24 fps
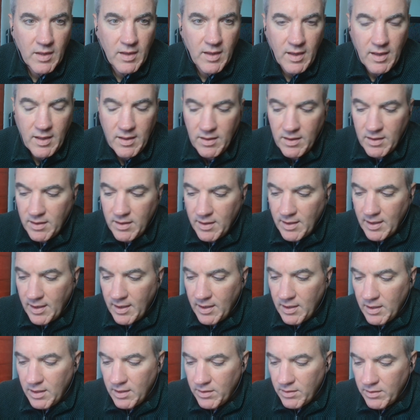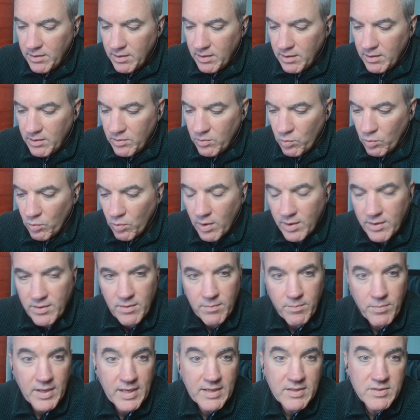and that one of the
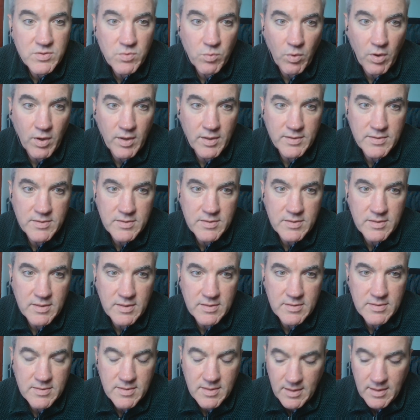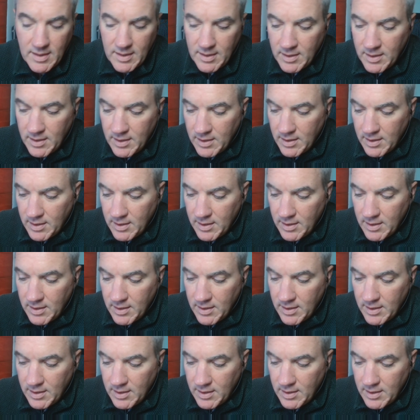biggest ones is that